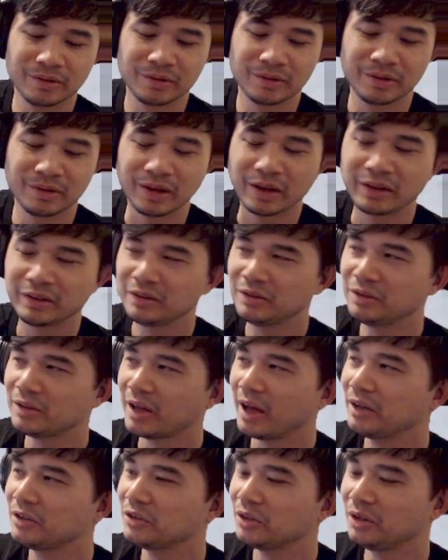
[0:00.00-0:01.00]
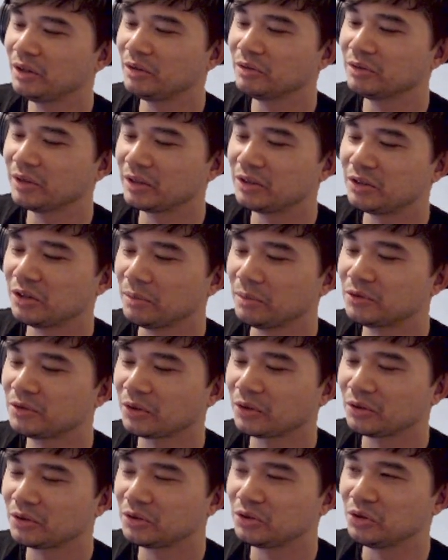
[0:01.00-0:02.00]
Actually, I think it was
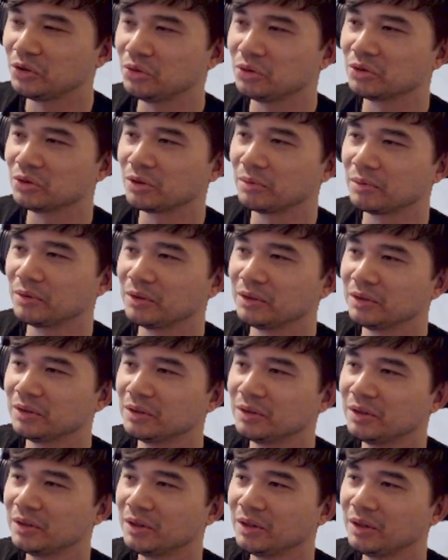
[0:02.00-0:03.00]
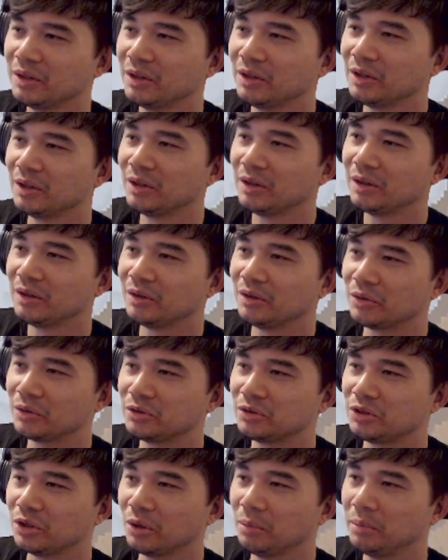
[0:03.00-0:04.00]
Jumpstart 2 or something, or
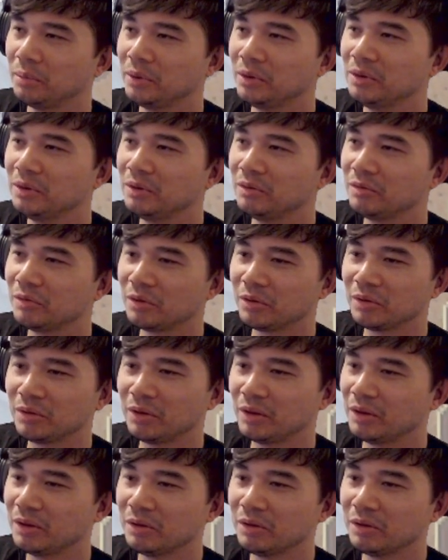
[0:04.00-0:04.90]
Jump In, where it